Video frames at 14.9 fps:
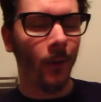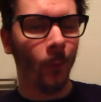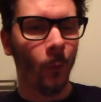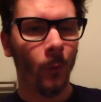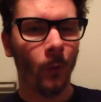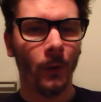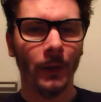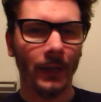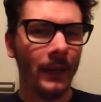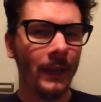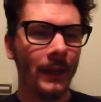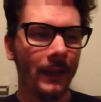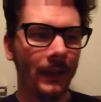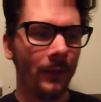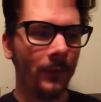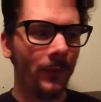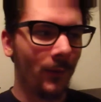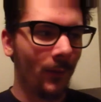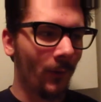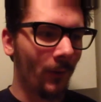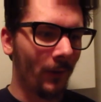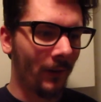or if
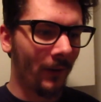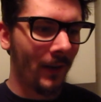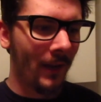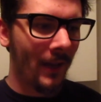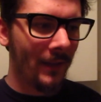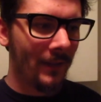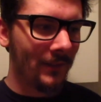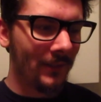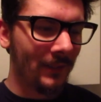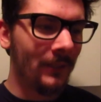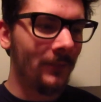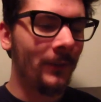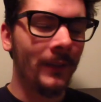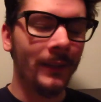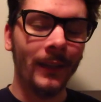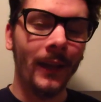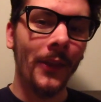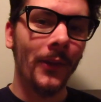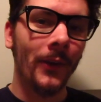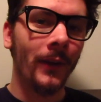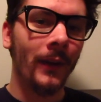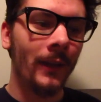you're significant
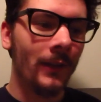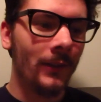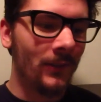other